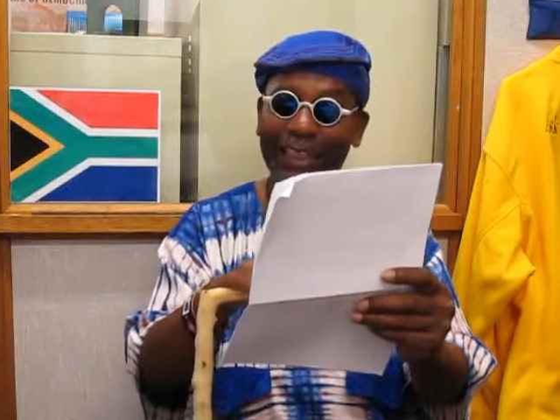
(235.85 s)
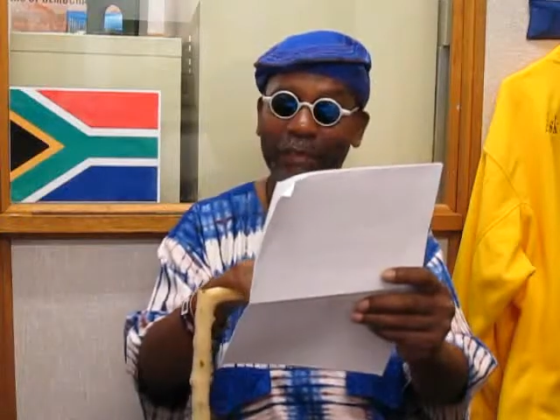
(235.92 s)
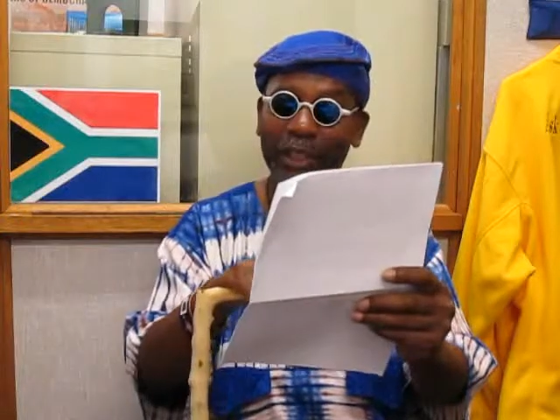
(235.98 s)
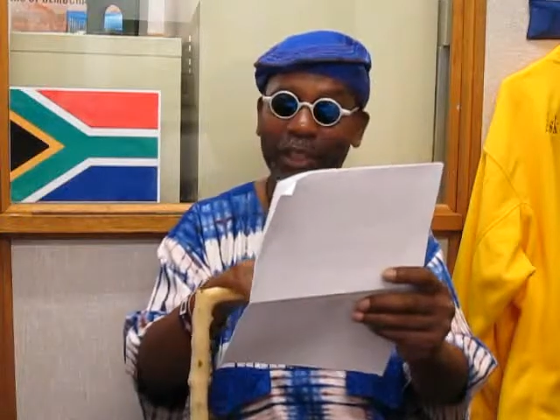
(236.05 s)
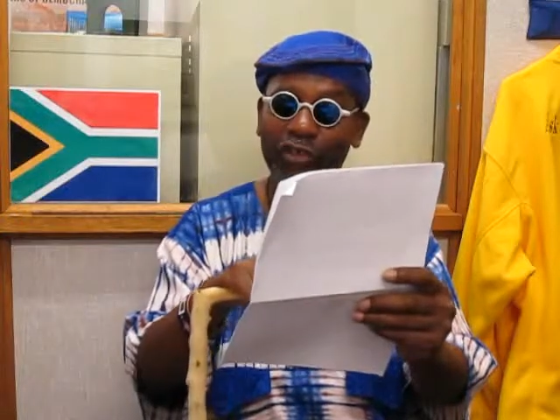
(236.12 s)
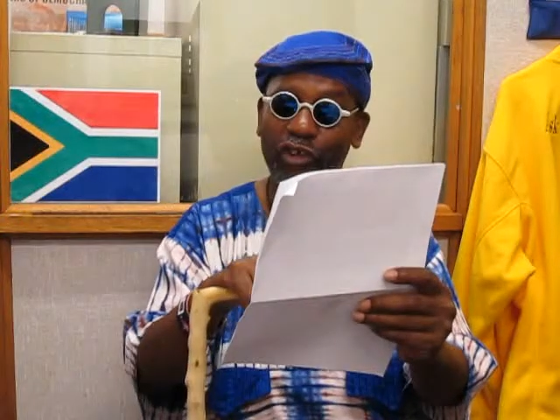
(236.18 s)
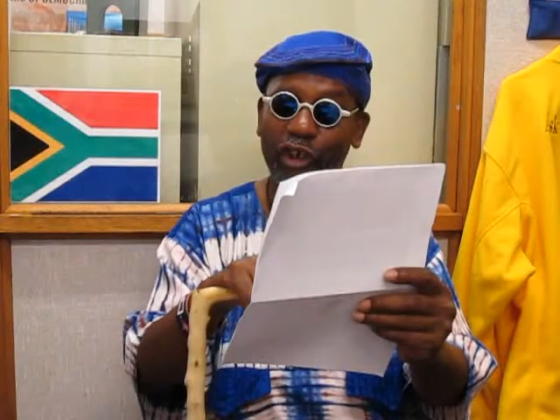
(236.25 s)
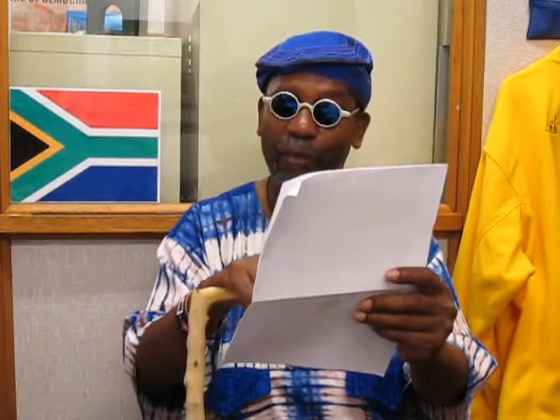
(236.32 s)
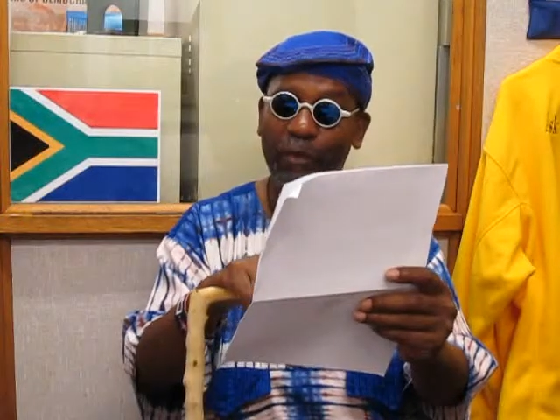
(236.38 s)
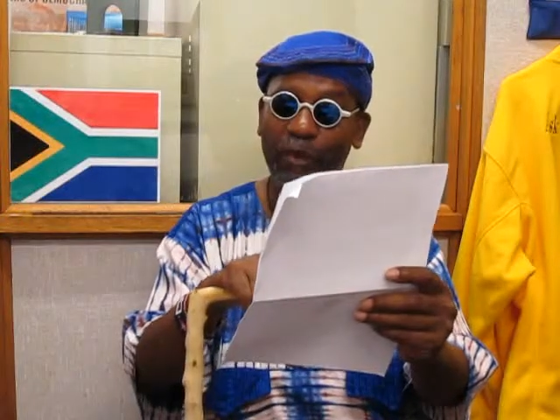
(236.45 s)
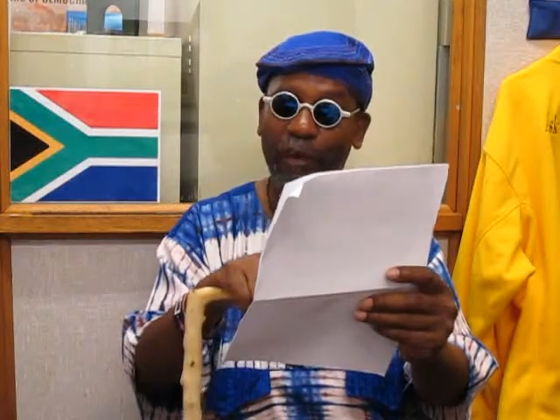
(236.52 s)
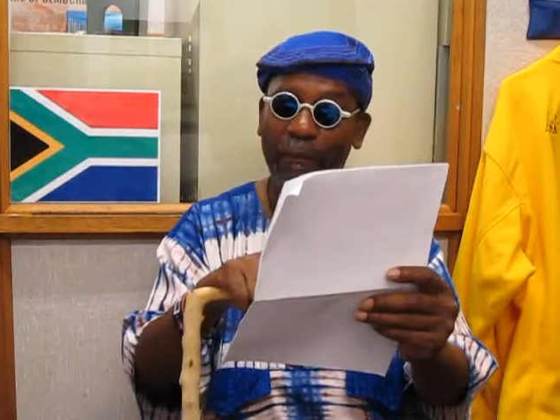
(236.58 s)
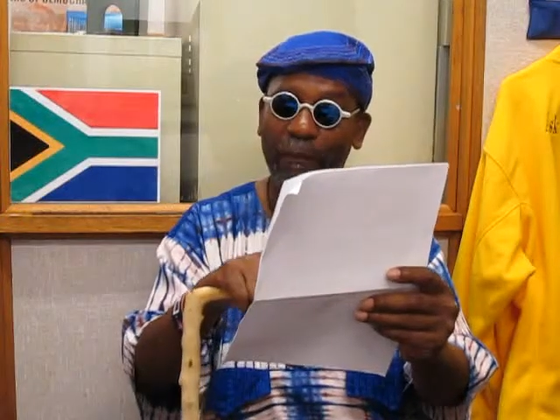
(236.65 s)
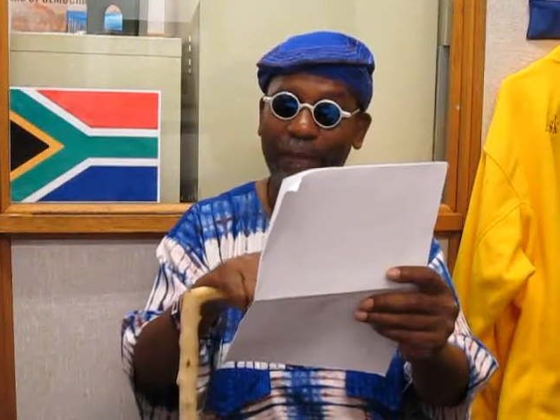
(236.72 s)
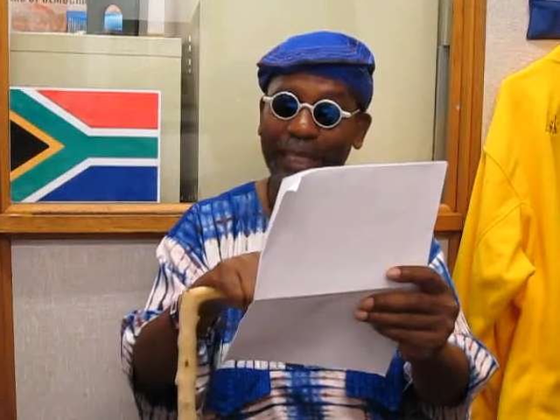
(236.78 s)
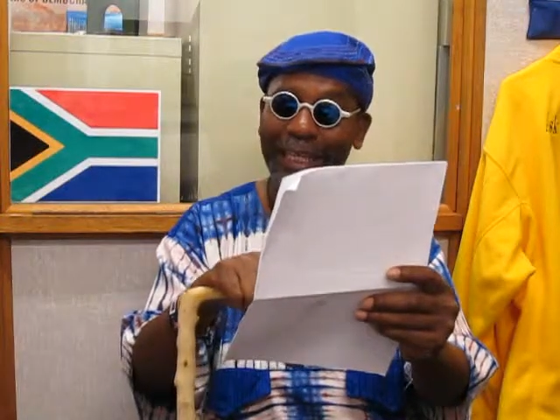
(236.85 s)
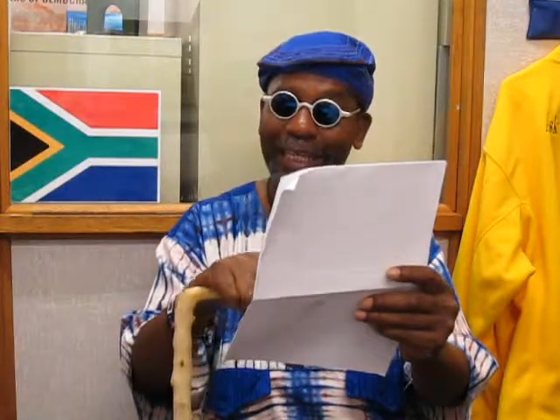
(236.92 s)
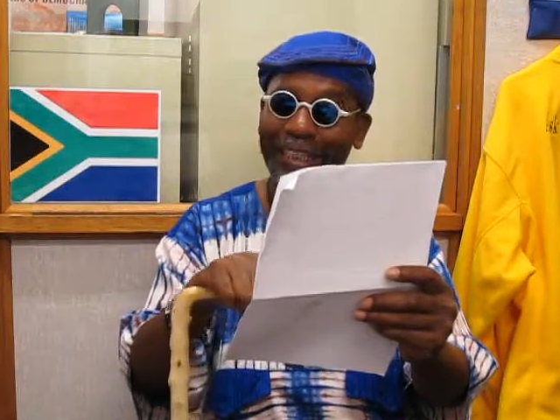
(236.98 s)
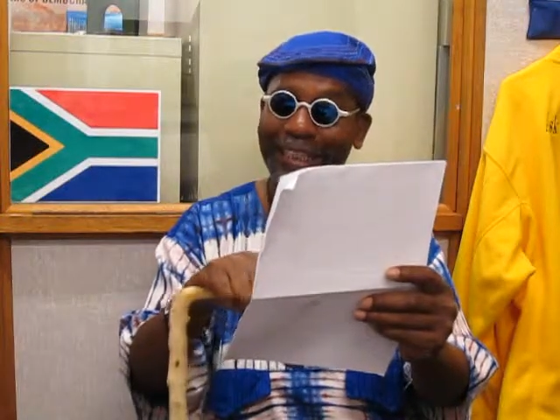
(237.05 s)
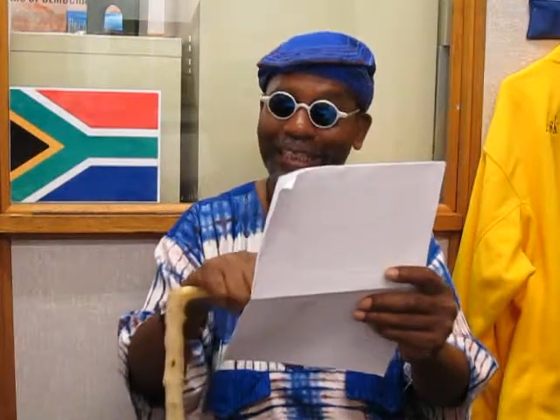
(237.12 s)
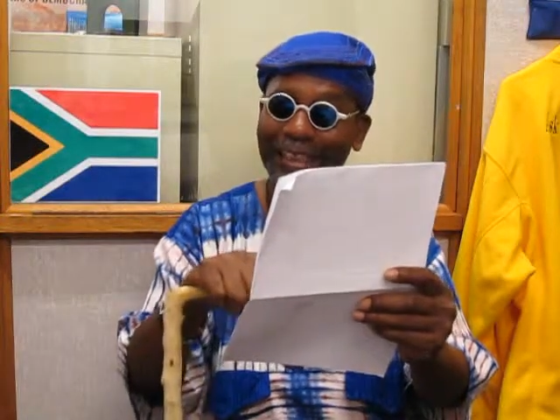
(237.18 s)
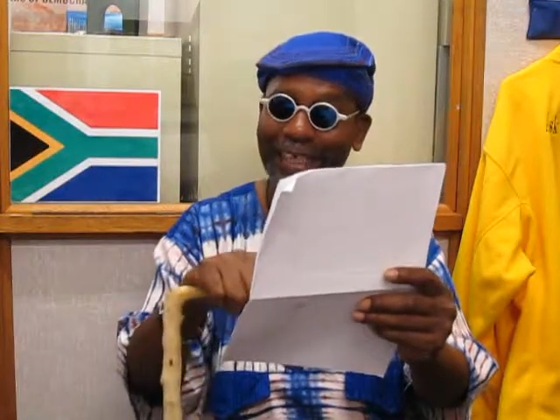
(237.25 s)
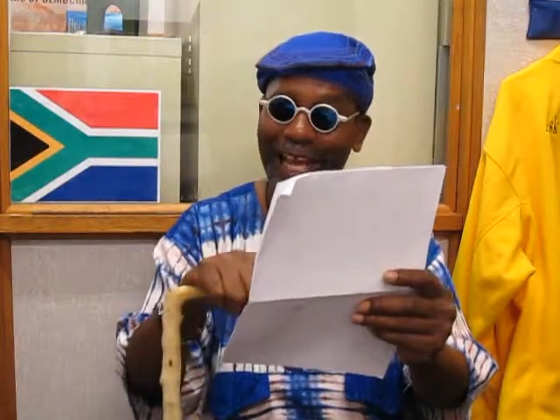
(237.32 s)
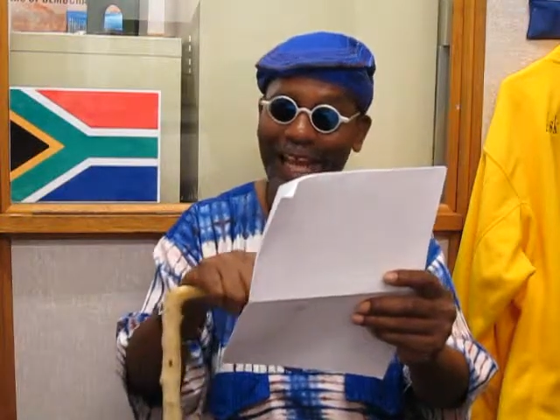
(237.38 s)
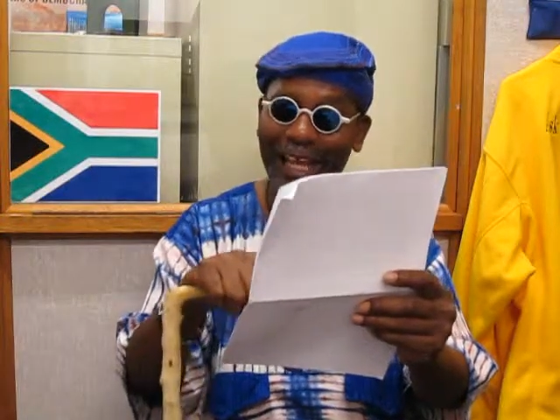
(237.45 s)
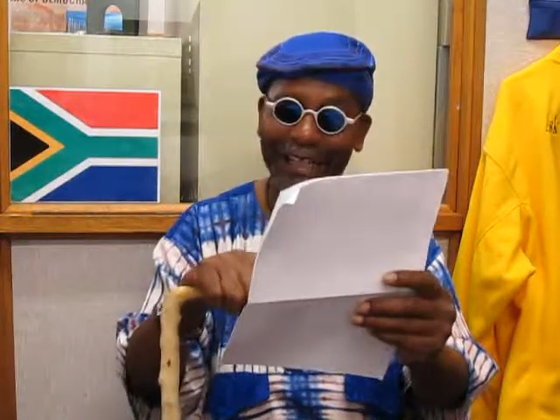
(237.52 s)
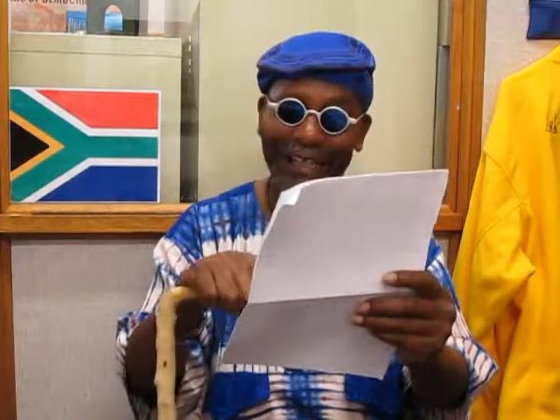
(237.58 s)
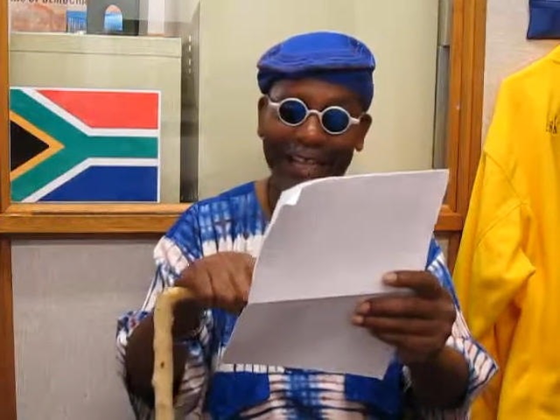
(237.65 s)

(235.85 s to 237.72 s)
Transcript: me the trouble of being dishonest.